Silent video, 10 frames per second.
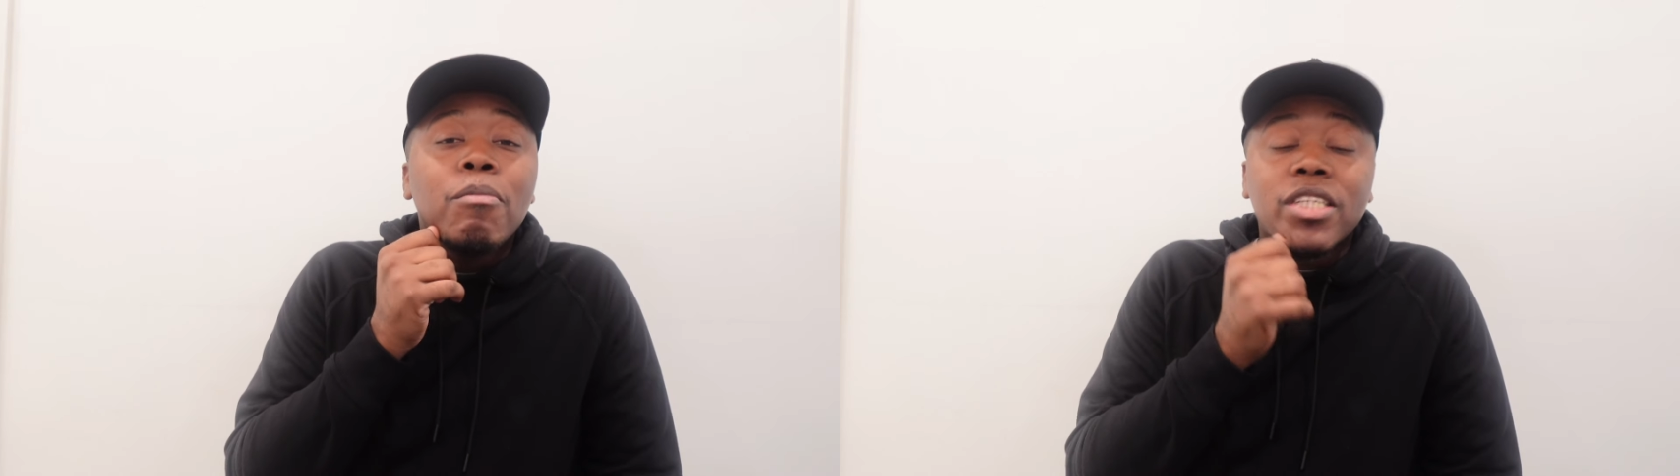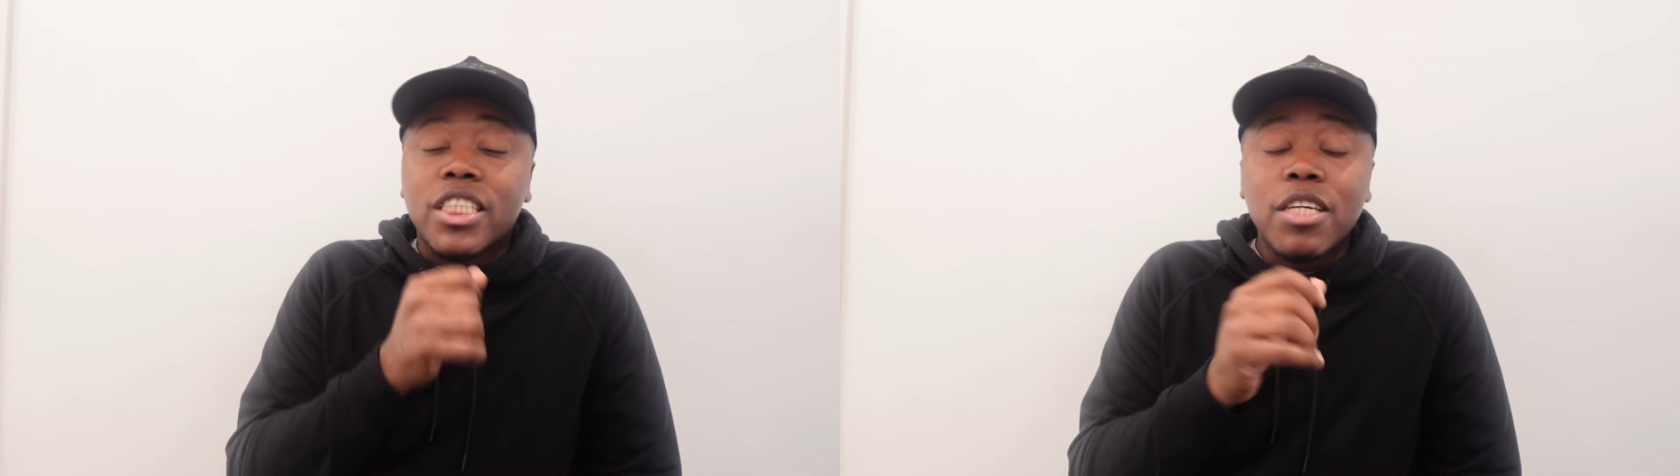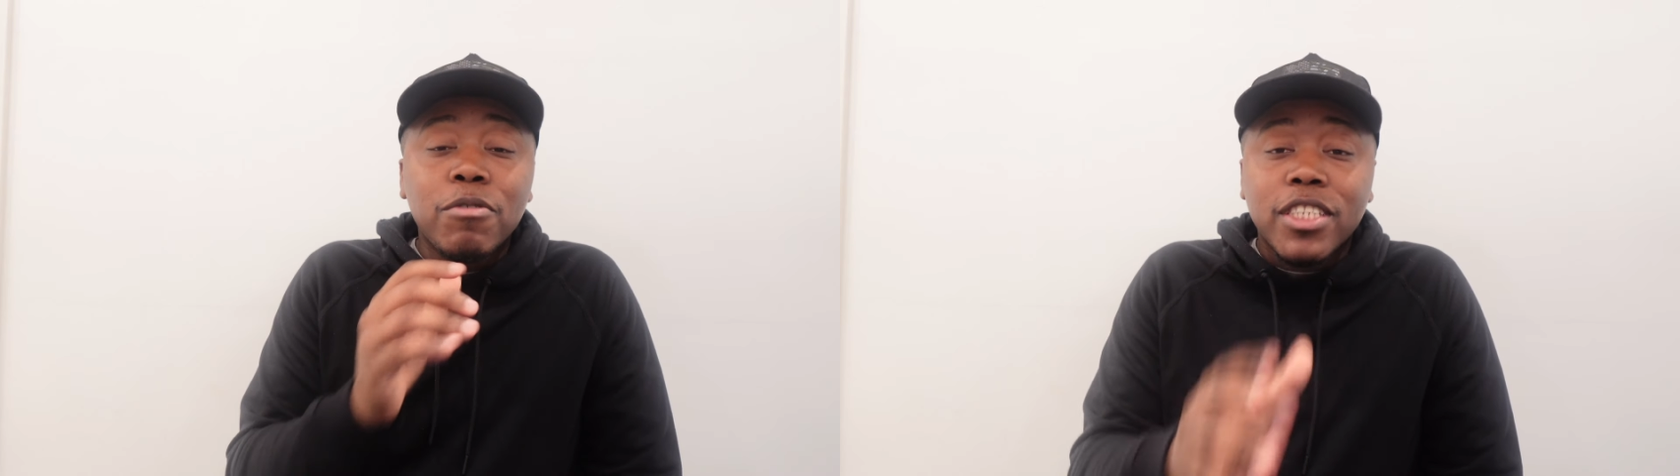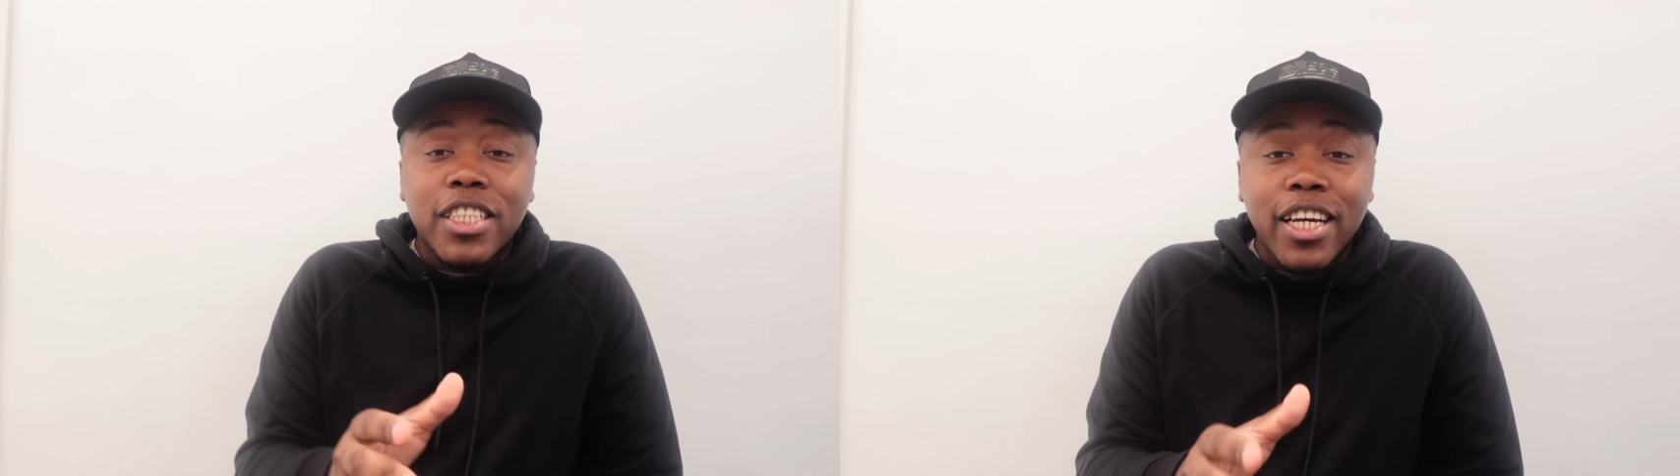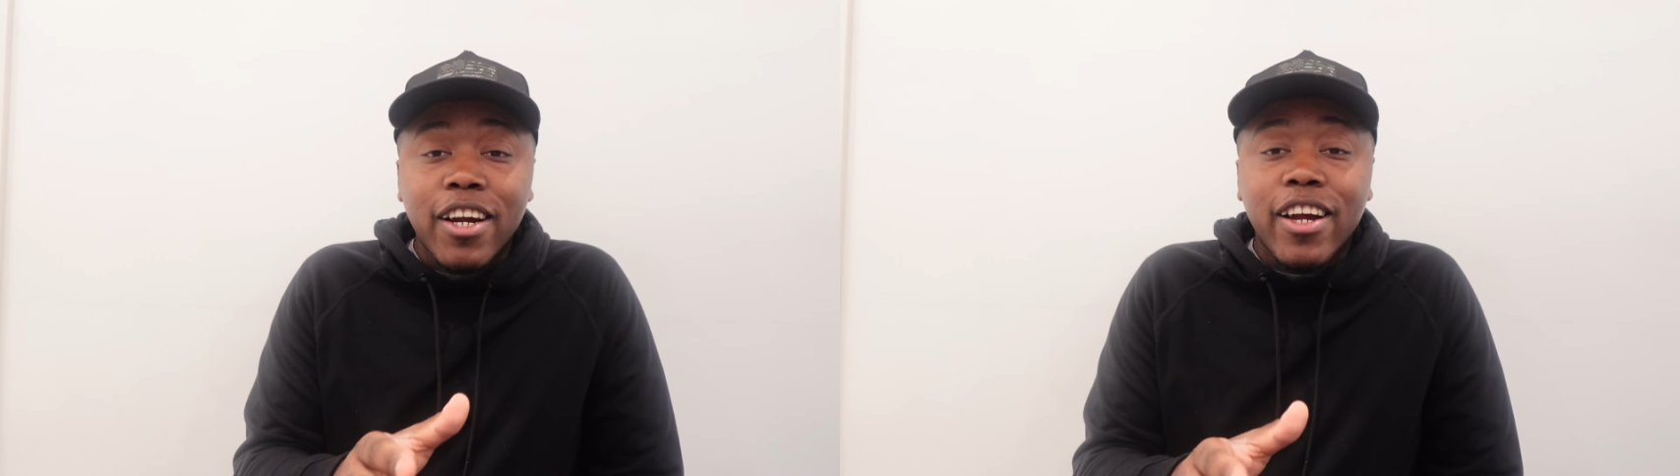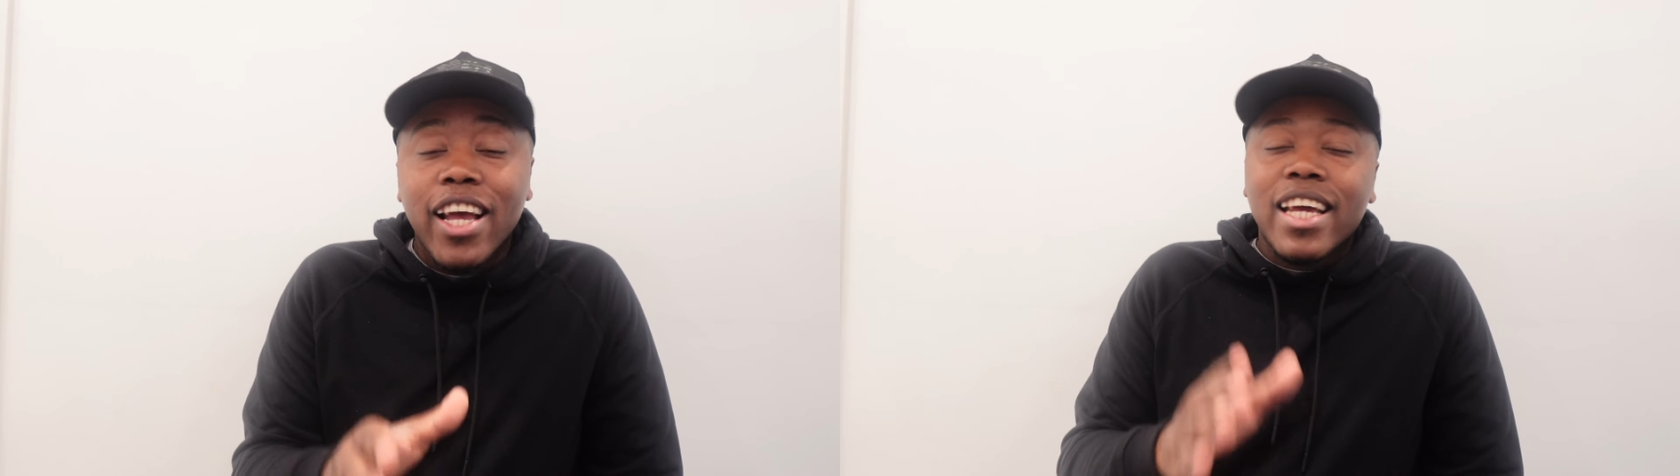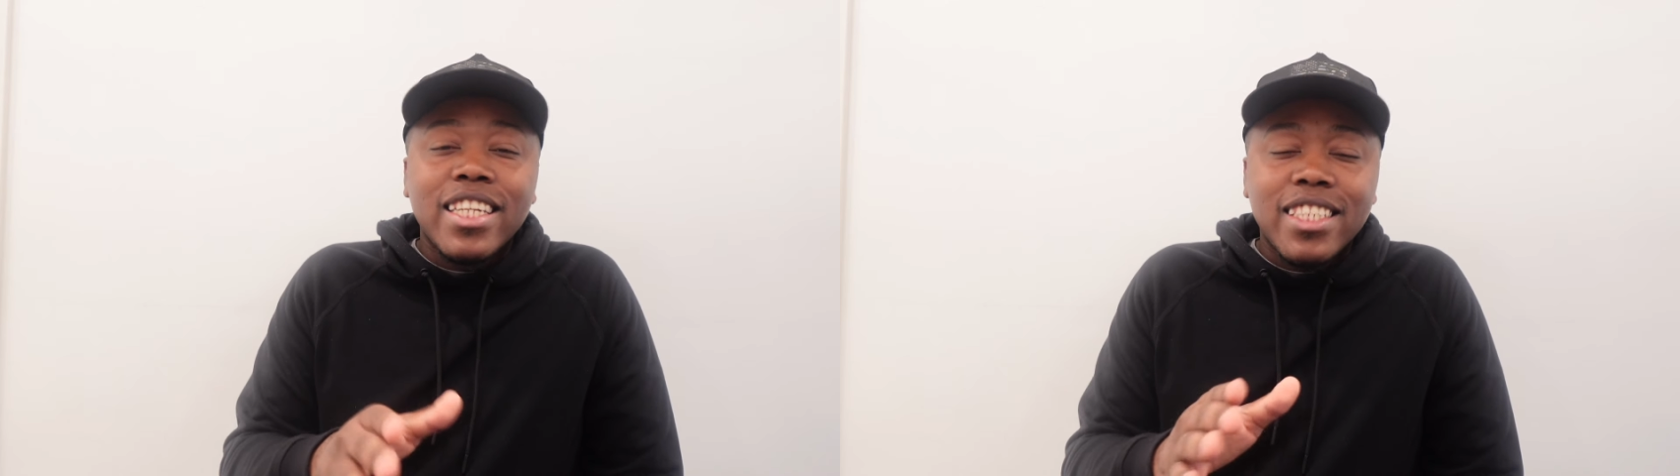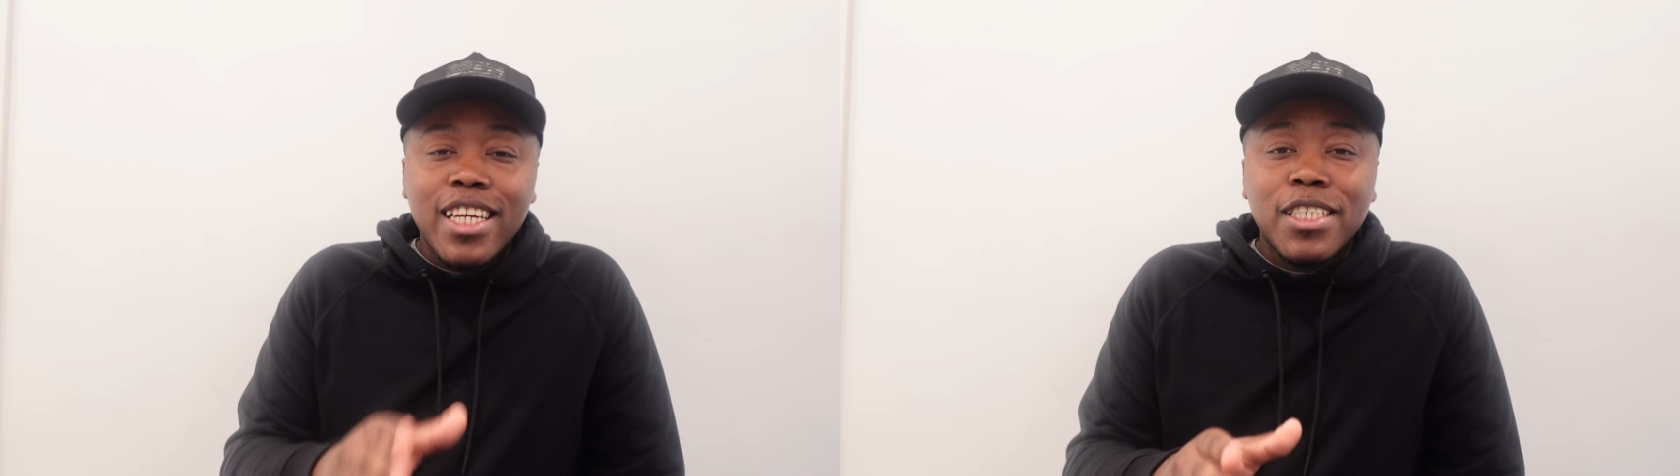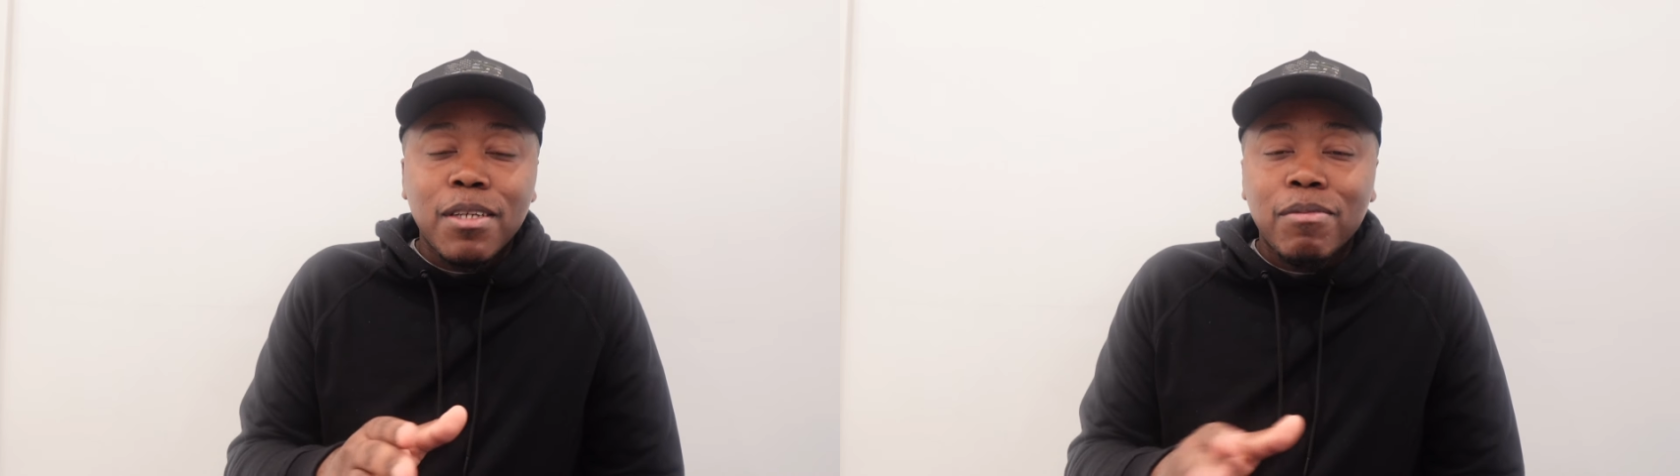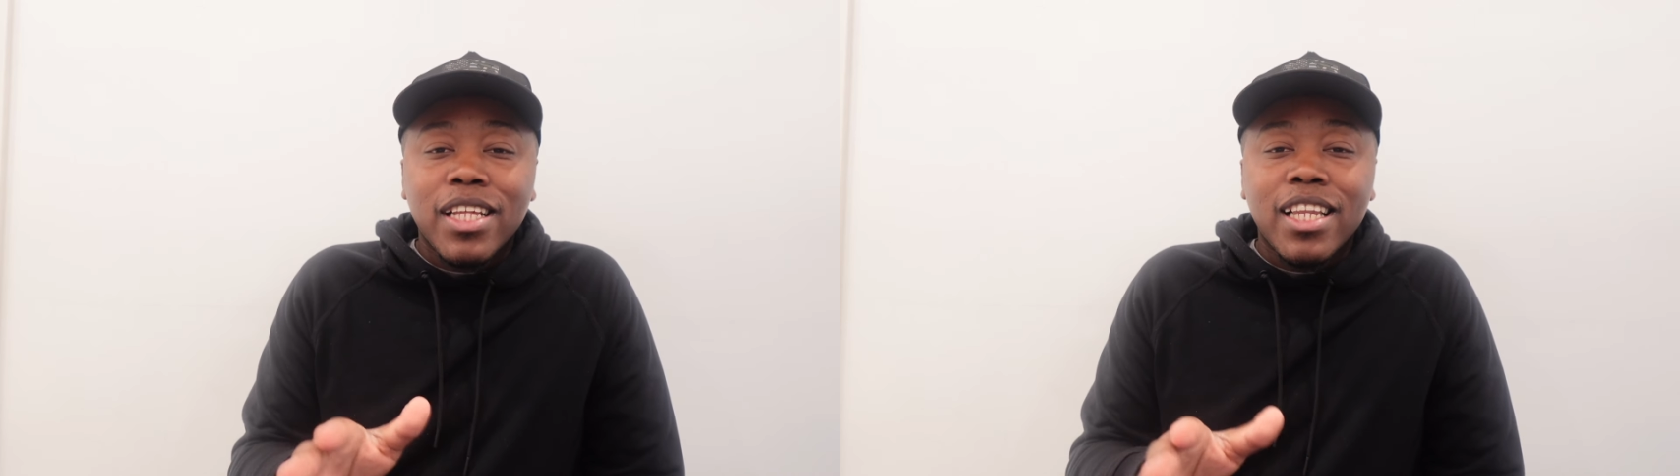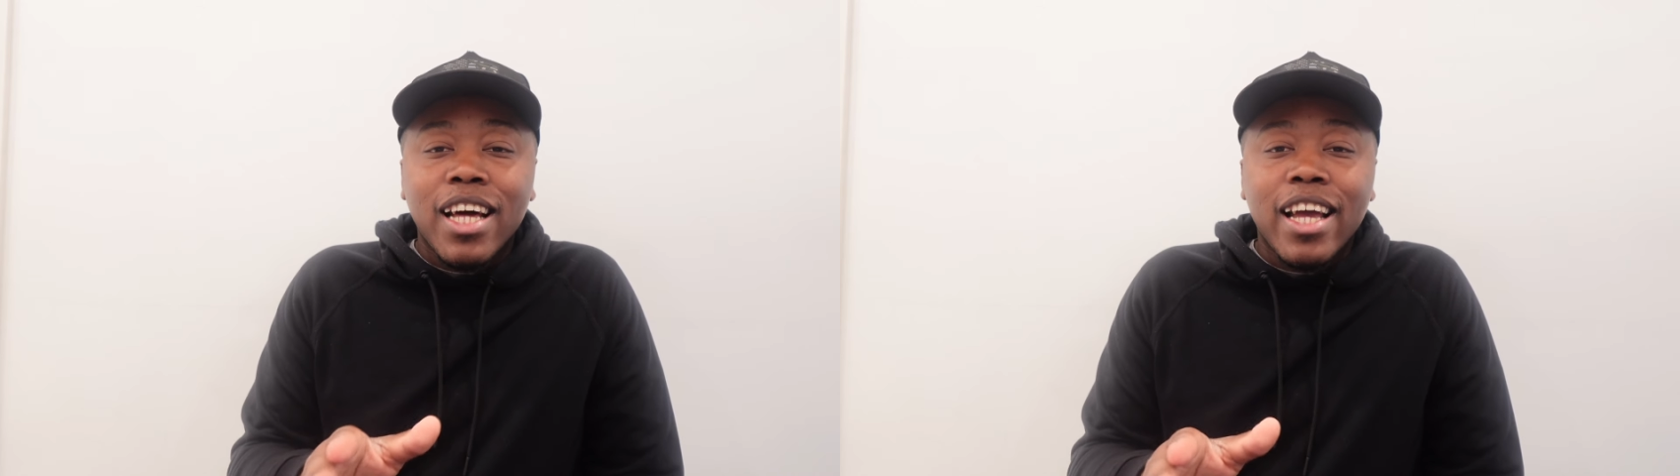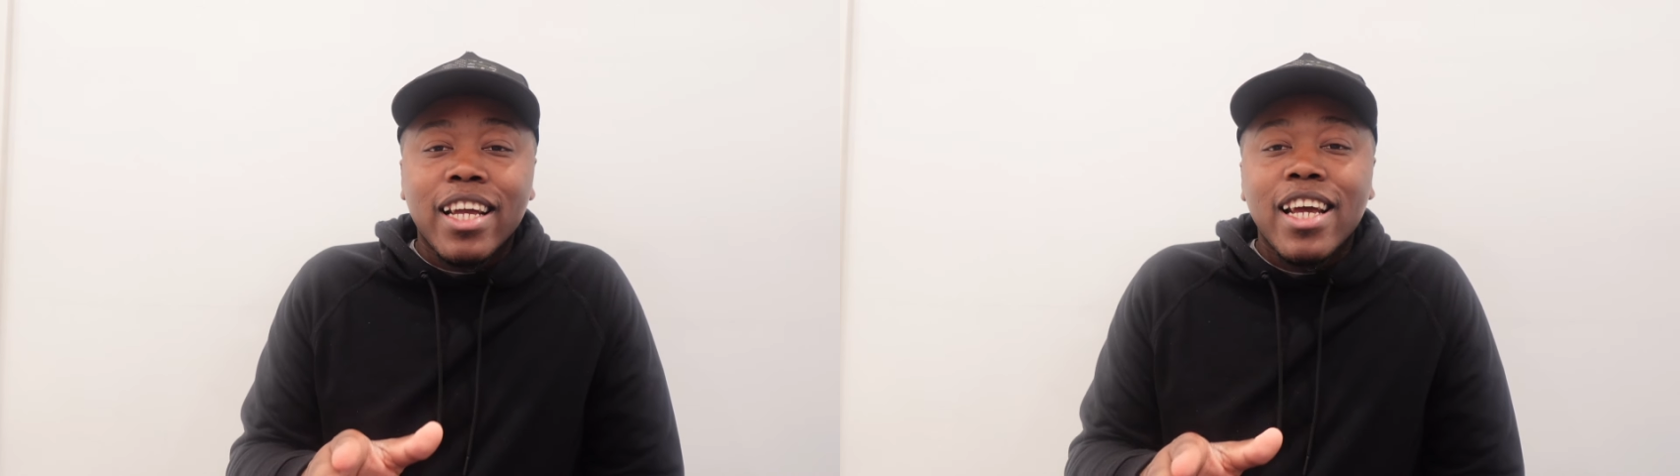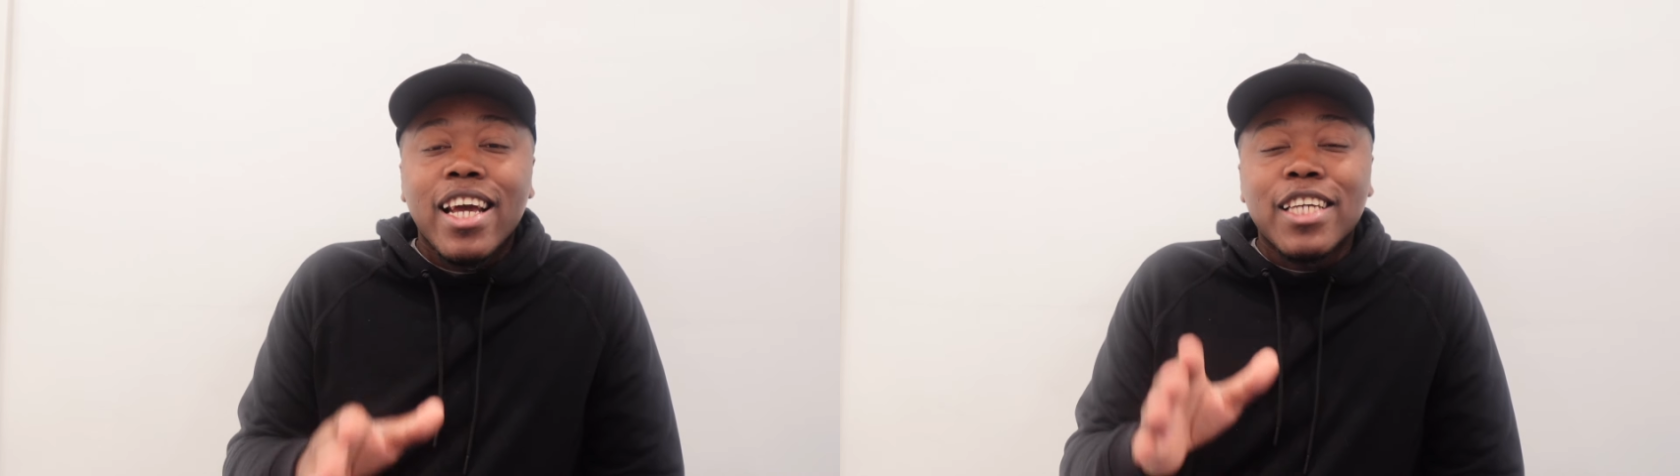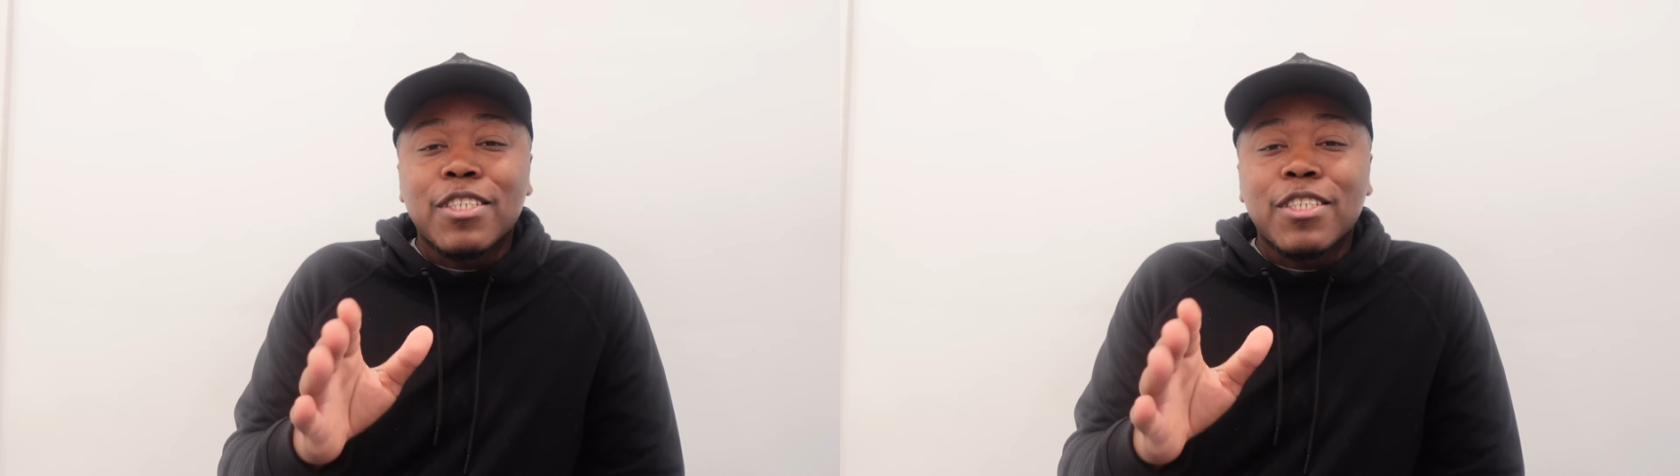But she was there, and he said something like,